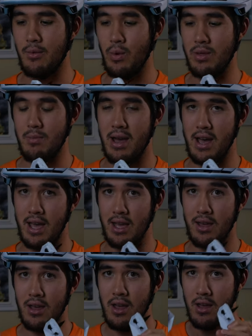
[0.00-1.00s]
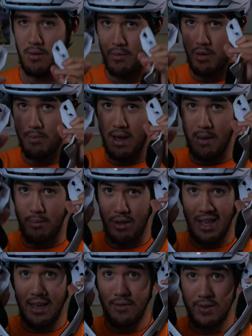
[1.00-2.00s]
with my
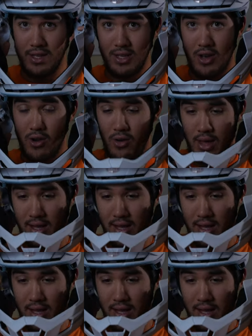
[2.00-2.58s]
beliefs. So